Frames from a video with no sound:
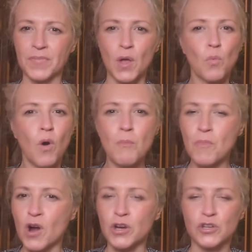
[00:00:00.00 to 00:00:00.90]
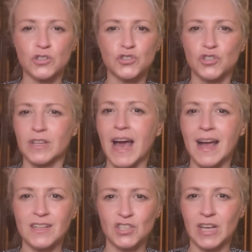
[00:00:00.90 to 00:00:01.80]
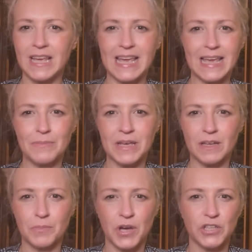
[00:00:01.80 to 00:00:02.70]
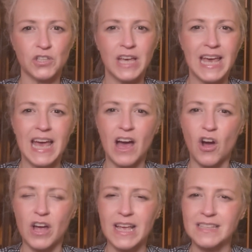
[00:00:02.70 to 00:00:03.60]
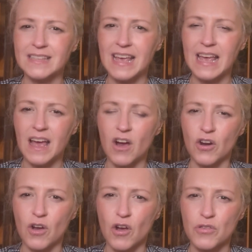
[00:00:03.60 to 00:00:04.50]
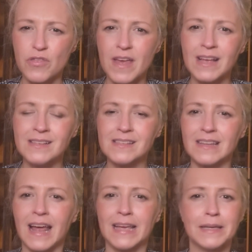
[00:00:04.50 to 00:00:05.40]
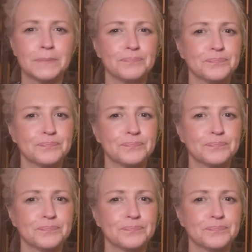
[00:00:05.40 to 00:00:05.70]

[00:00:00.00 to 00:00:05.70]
What marketers should actually email about are things like,